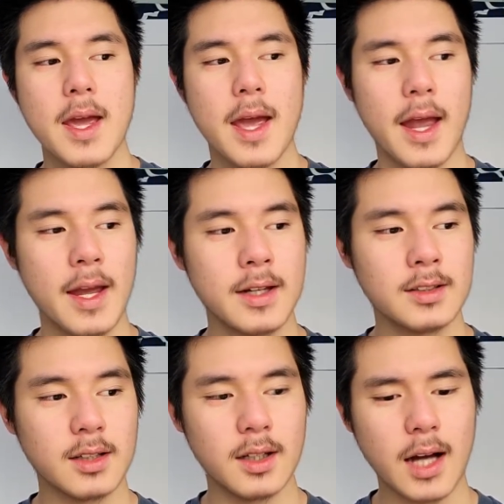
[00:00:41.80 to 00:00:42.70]

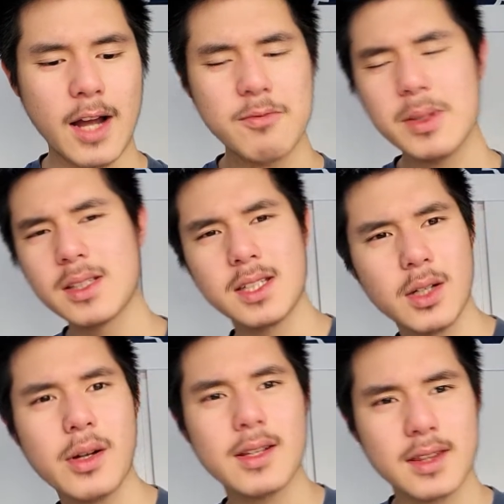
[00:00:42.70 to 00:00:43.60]
and I've been
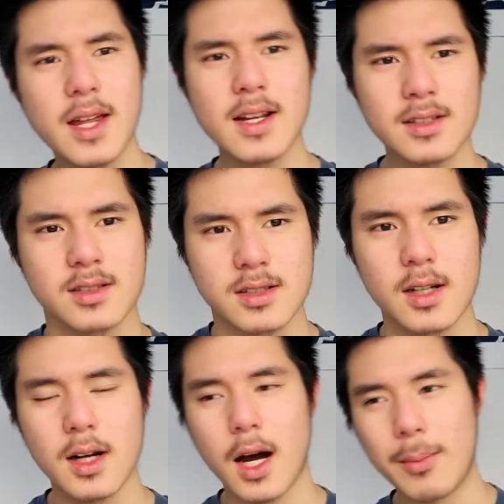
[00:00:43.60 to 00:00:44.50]
hearing things
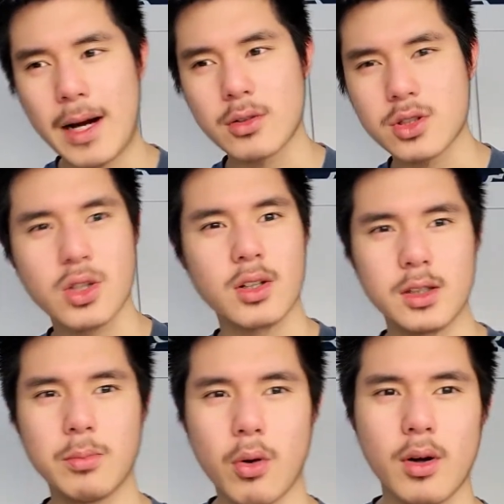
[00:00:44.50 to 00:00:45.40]
about
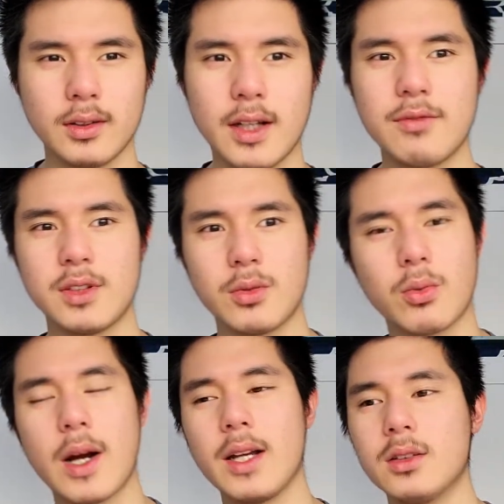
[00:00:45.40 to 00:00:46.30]
Sonny Boy left and
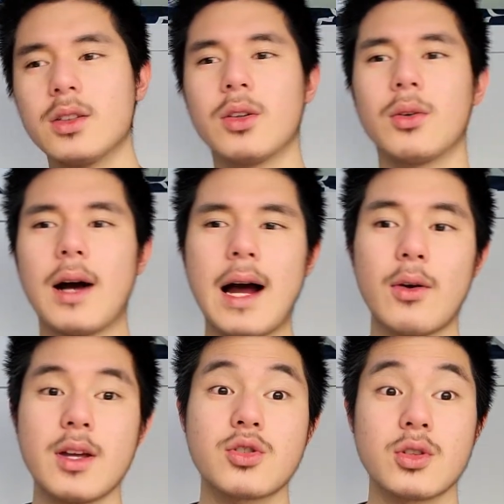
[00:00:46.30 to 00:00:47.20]
right, you know,
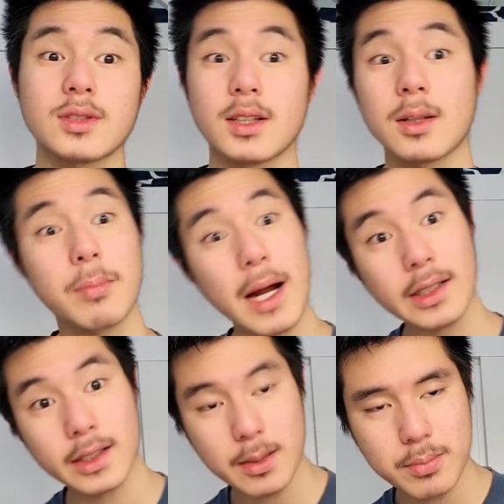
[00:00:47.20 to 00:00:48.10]
how interesting the
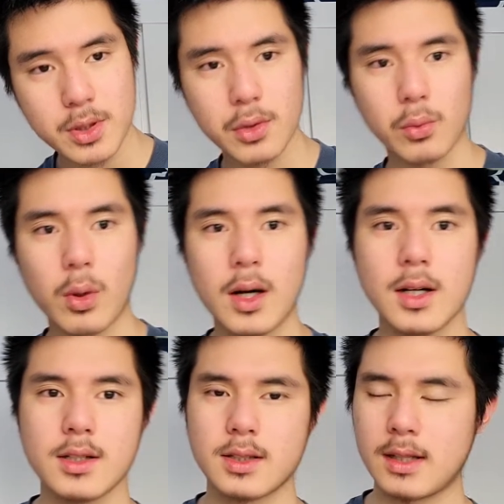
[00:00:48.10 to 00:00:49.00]
pilot episode
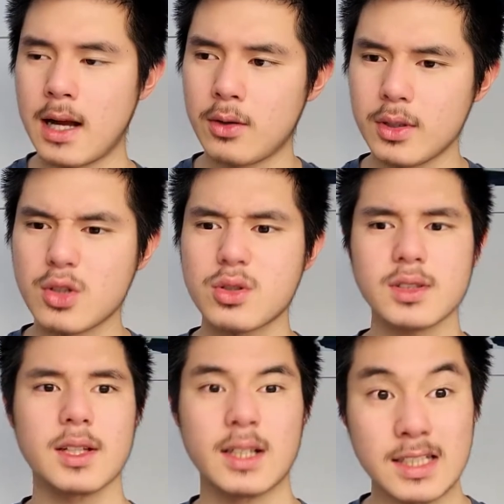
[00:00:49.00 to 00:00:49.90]
was and how
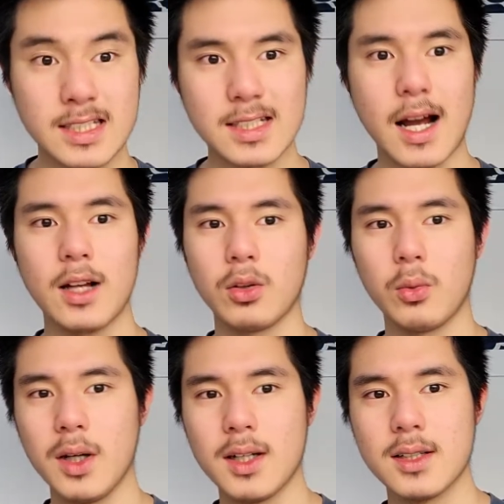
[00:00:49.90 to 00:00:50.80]
interesting its style
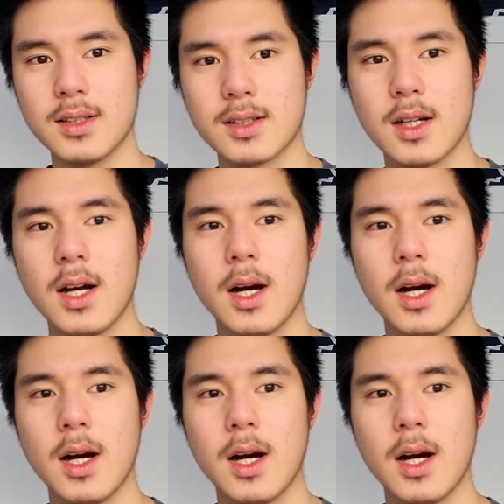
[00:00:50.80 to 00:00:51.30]
was,